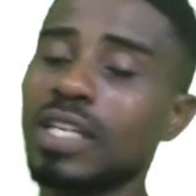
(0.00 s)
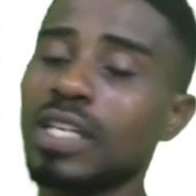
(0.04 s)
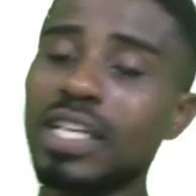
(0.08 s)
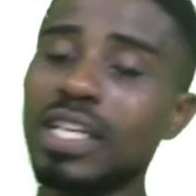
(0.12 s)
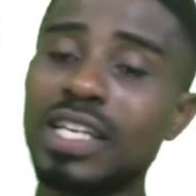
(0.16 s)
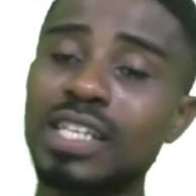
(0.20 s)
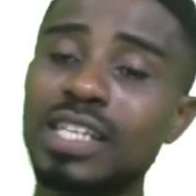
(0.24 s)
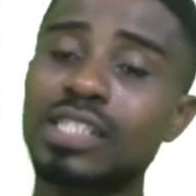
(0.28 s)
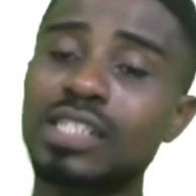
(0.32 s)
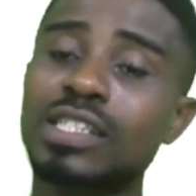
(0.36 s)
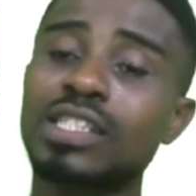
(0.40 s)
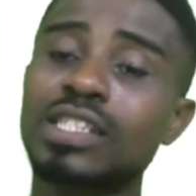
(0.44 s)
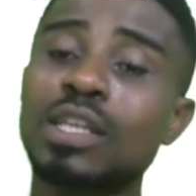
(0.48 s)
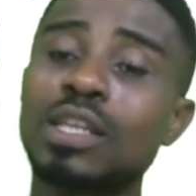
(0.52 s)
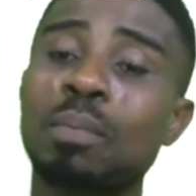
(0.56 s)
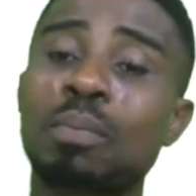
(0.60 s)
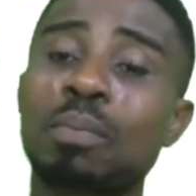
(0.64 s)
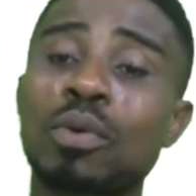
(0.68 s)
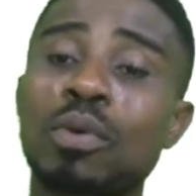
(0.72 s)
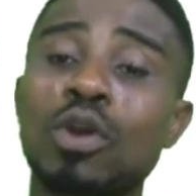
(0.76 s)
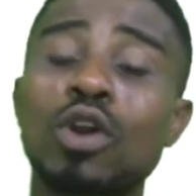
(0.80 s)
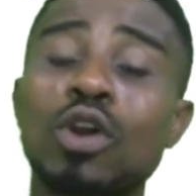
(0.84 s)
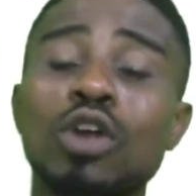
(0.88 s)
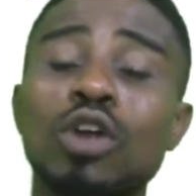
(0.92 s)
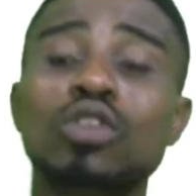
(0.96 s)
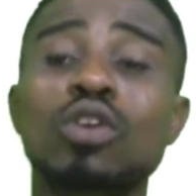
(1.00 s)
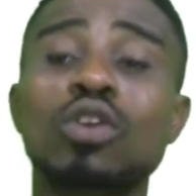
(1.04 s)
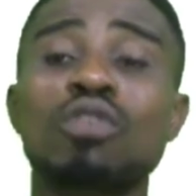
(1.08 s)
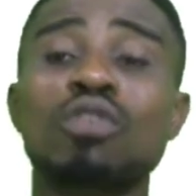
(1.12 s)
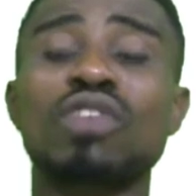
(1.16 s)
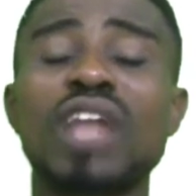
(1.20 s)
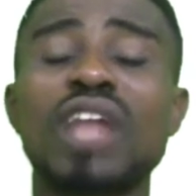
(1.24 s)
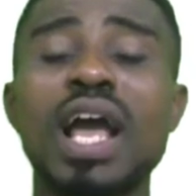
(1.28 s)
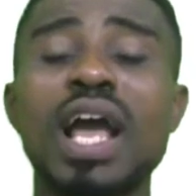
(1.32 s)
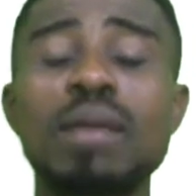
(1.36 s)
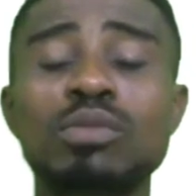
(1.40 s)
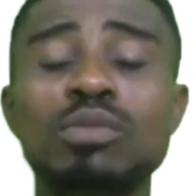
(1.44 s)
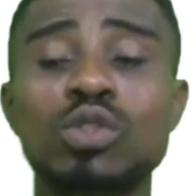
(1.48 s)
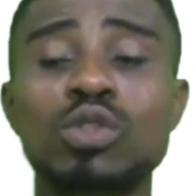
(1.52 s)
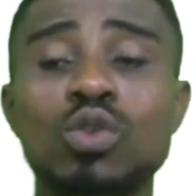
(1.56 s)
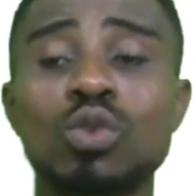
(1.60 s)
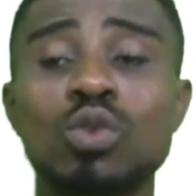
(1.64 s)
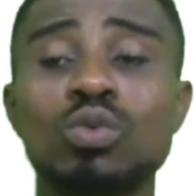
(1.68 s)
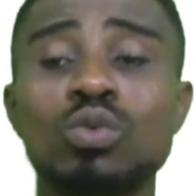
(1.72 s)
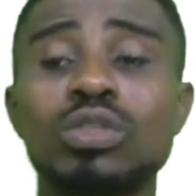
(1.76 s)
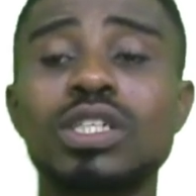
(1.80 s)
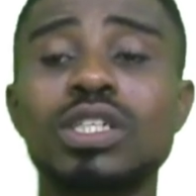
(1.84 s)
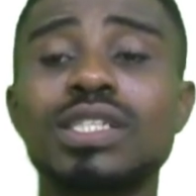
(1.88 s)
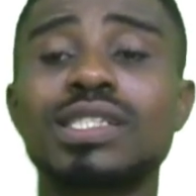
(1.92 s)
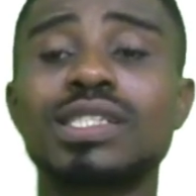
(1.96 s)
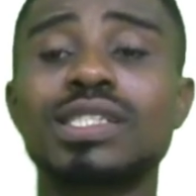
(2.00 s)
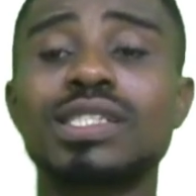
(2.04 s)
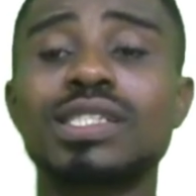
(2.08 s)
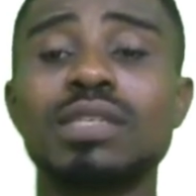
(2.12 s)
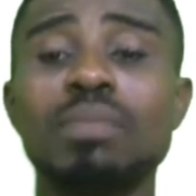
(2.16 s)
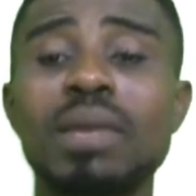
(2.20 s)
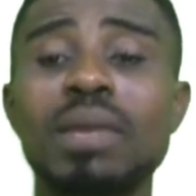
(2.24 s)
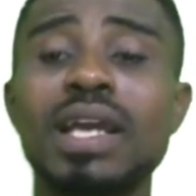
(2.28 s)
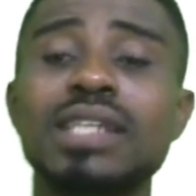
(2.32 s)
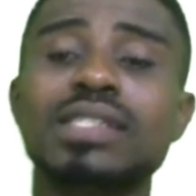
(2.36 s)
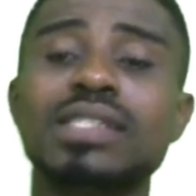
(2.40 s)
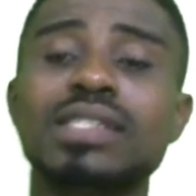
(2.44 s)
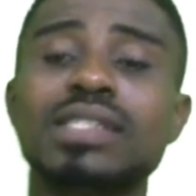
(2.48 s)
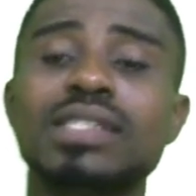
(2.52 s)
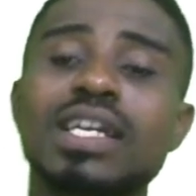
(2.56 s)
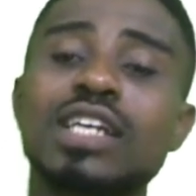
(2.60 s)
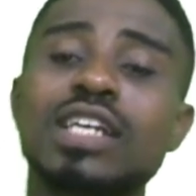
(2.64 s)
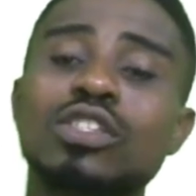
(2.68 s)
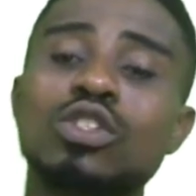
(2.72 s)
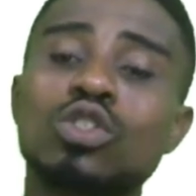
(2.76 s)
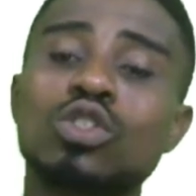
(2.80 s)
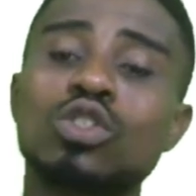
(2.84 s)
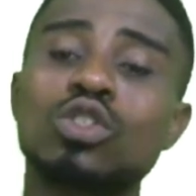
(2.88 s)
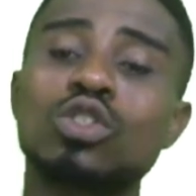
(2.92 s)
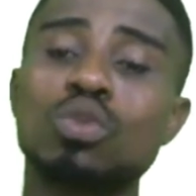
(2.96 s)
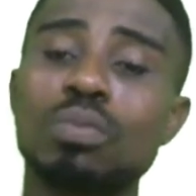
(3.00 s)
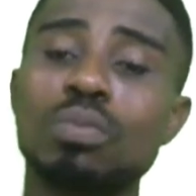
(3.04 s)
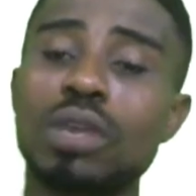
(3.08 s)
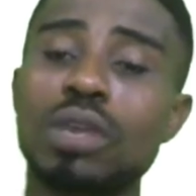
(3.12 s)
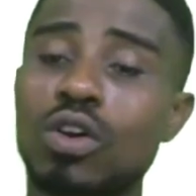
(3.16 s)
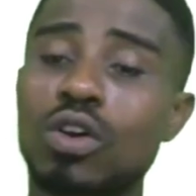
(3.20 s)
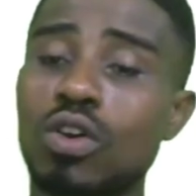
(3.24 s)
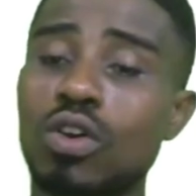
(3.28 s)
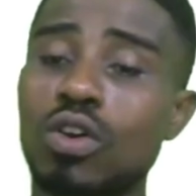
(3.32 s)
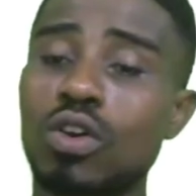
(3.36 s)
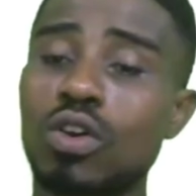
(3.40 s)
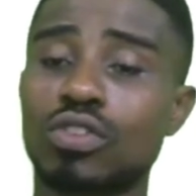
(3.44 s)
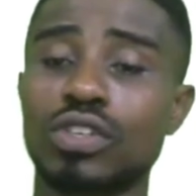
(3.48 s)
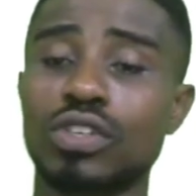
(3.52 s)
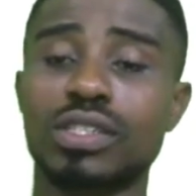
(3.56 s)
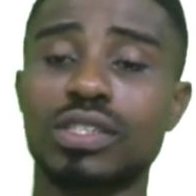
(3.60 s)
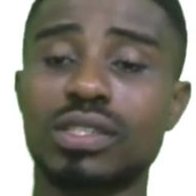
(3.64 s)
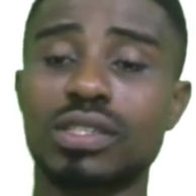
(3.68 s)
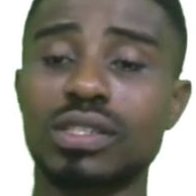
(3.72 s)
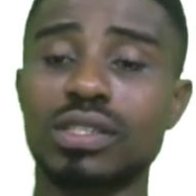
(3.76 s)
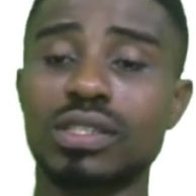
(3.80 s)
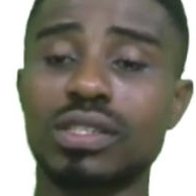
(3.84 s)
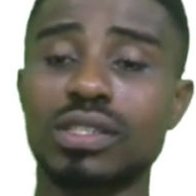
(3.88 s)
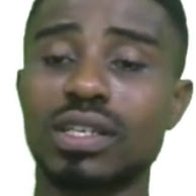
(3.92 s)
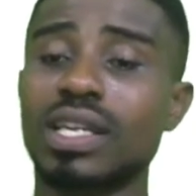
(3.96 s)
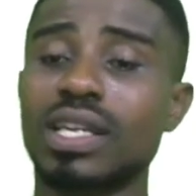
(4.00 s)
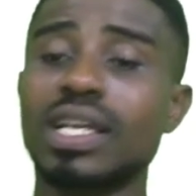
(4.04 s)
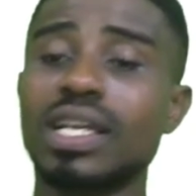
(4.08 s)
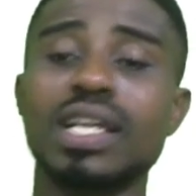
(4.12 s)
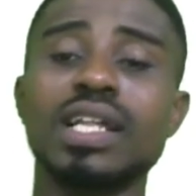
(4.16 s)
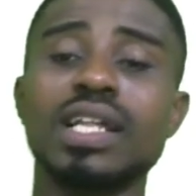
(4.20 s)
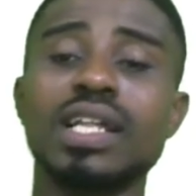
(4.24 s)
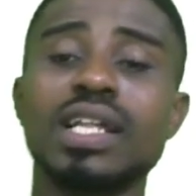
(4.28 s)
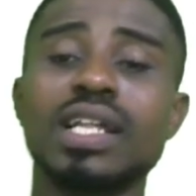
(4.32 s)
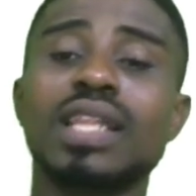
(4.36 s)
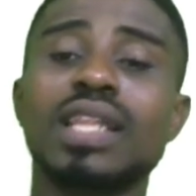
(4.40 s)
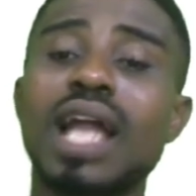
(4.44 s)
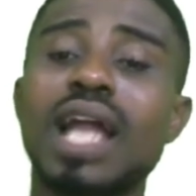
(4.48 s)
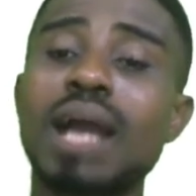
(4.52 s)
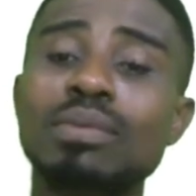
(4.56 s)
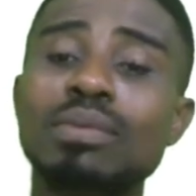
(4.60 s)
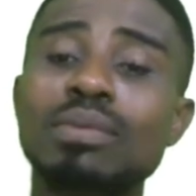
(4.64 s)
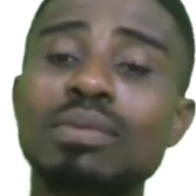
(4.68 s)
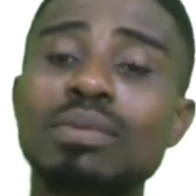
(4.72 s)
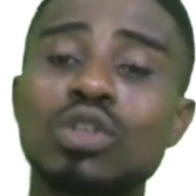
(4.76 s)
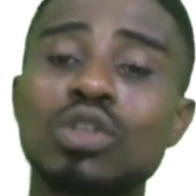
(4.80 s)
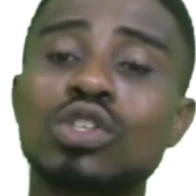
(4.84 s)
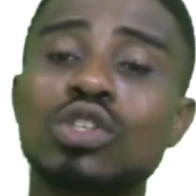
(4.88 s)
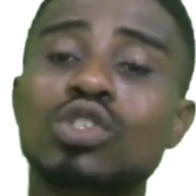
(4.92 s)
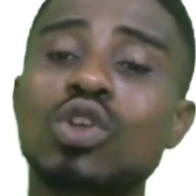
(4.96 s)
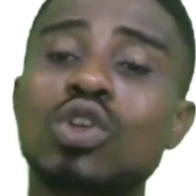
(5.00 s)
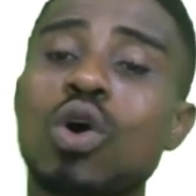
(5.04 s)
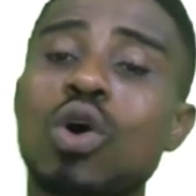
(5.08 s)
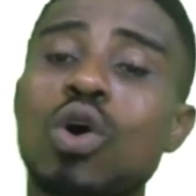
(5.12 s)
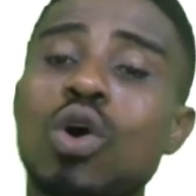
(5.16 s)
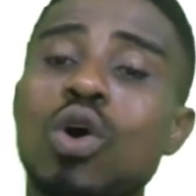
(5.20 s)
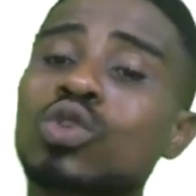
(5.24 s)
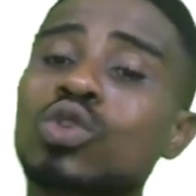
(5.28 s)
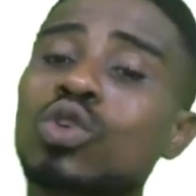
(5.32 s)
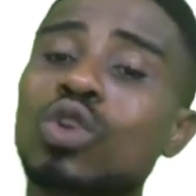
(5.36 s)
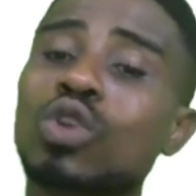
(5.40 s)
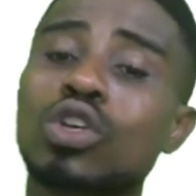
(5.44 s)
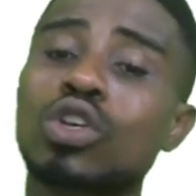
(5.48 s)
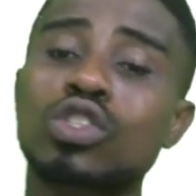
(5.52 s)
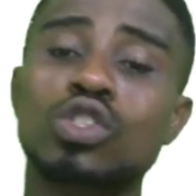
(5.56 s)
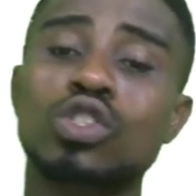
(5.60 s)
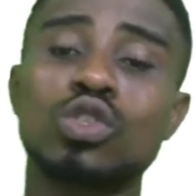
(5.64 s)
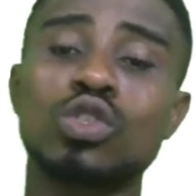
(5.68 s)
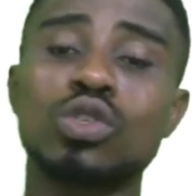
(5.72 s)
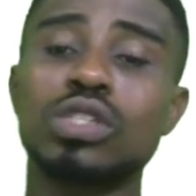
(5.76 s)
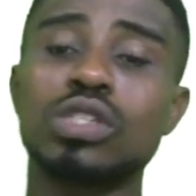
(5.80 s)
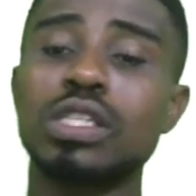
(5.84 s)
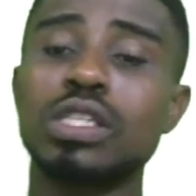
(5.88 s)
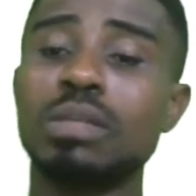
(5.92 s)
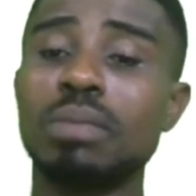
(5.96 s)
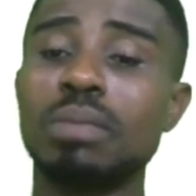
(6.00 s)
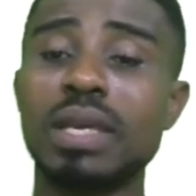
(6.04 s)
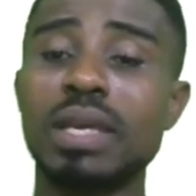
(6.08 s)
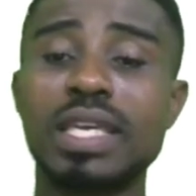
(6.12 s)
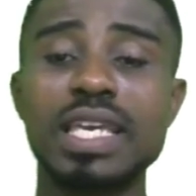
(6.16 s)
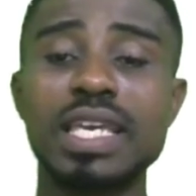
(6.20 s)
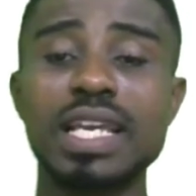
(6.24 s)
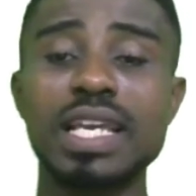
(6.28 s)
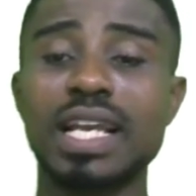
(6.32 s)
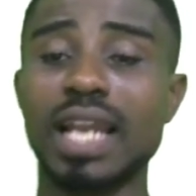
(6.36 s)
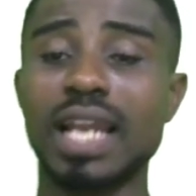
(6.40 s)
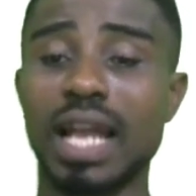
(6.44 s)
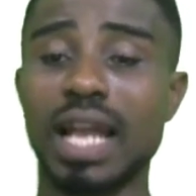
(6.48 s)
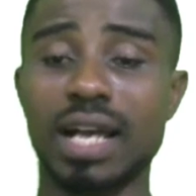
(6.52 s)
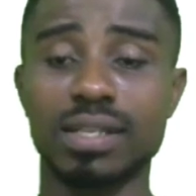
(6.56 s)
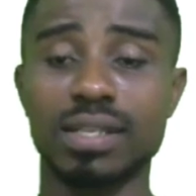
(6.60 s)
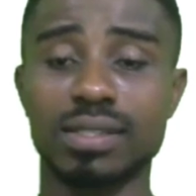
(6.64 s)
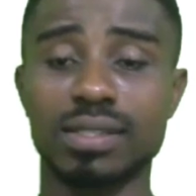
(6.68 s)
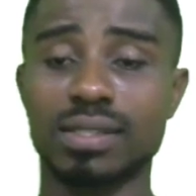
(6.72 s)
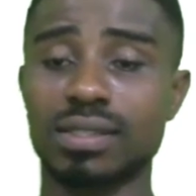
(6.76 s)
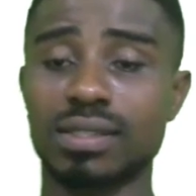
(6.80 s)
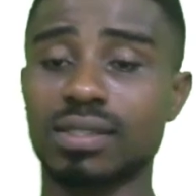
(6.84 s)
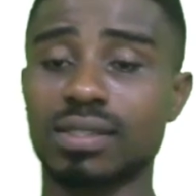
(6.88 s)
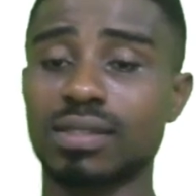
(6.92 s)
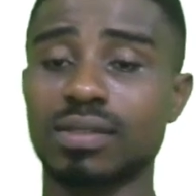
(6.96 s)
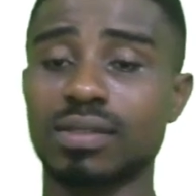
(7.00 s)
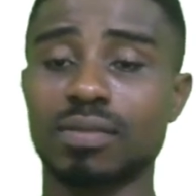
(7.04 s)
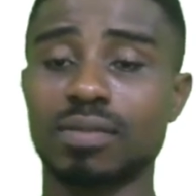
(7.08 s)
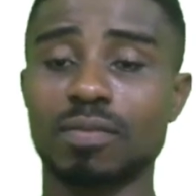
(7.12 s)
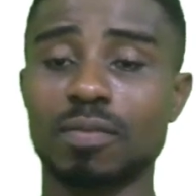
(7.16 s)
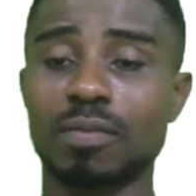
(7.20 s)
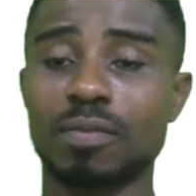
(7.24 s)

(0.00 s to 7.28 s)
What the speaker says: It is the product of limestone, which is cement, that is used to make concrete. Limestone is also not used in making glass.